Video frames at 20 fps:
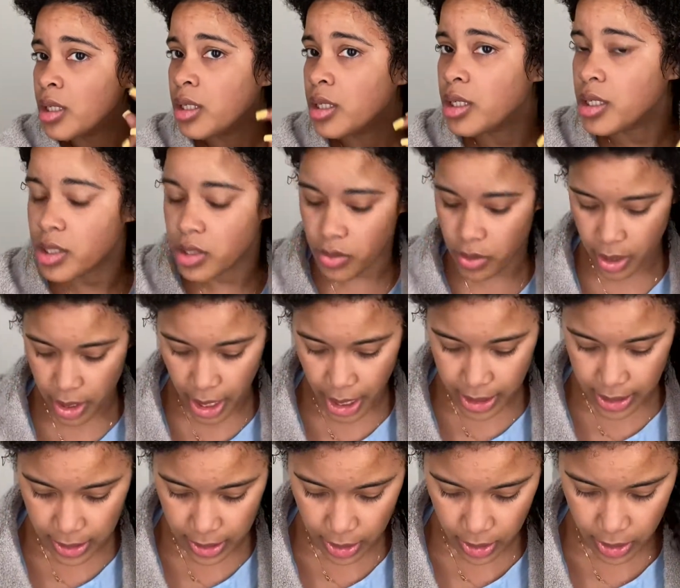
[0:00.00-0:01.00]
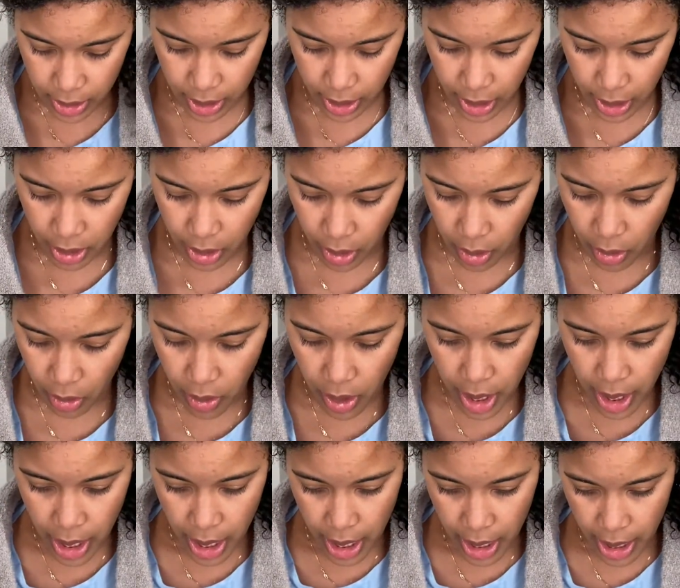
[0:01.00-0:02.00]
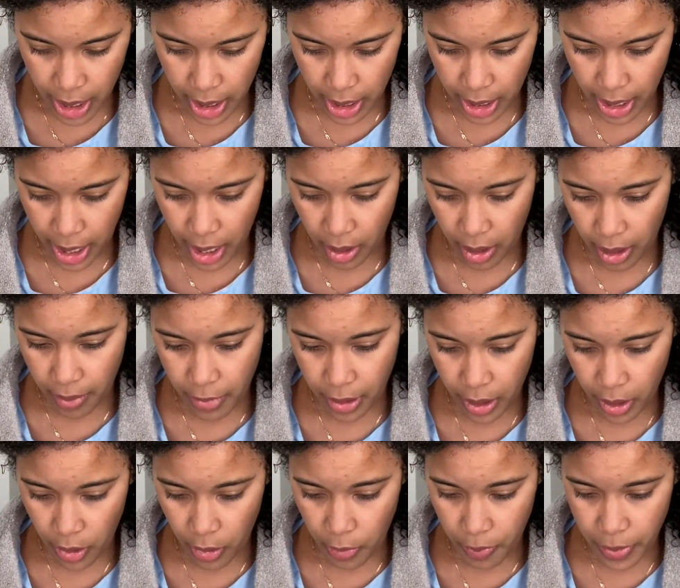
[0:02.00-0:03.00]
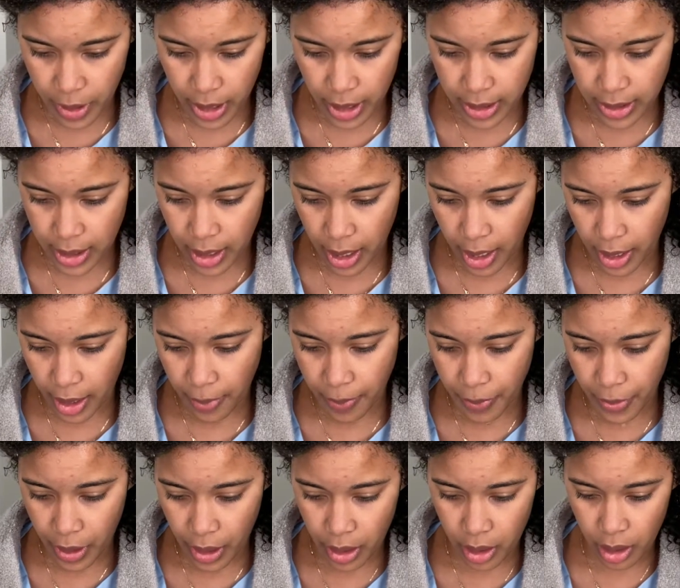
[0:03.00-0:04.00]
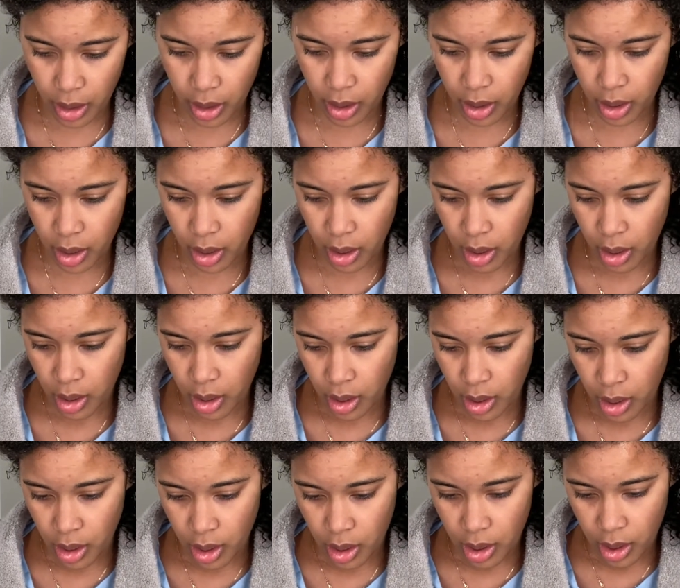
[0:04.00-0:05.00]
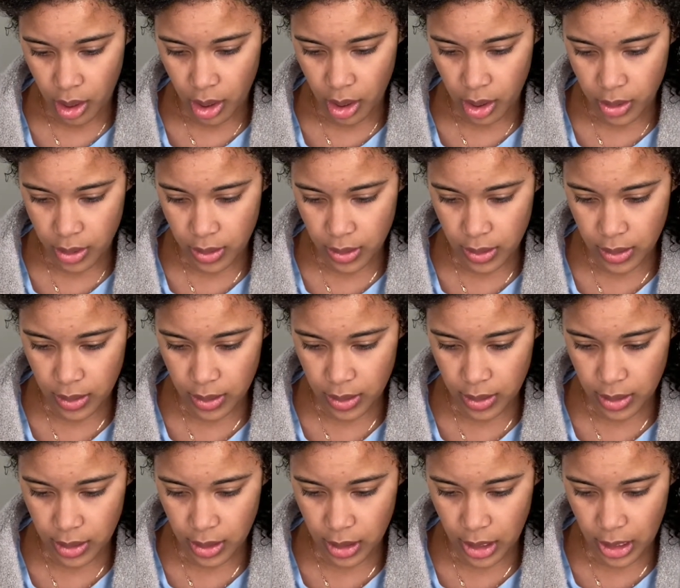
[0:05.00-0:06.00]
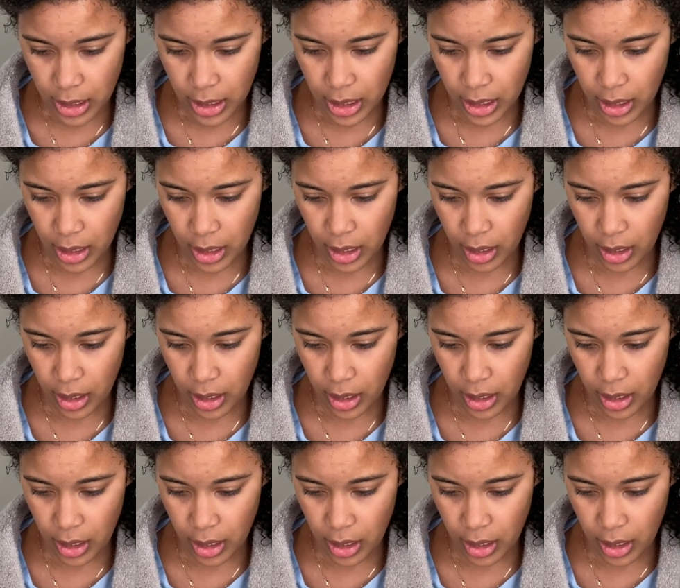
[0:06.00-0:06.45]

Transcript: So that's good to go. And now I'm gonna open this up and see.